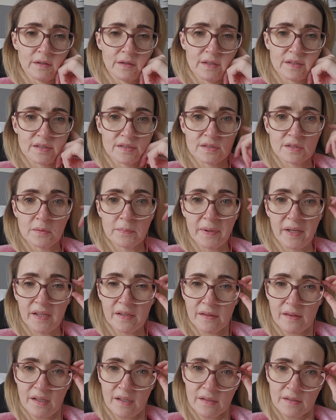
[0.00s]
like
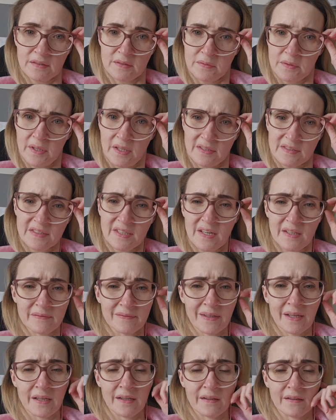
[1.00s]
stopping things without telling
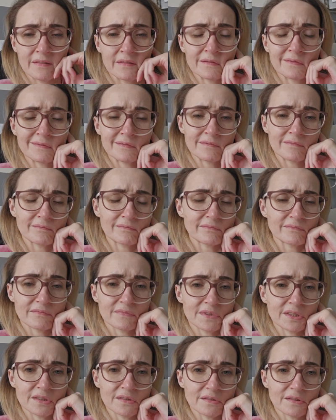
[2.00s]
me, and
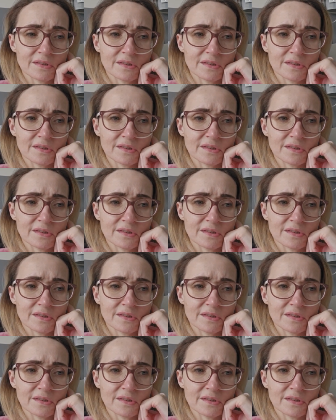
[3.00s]
just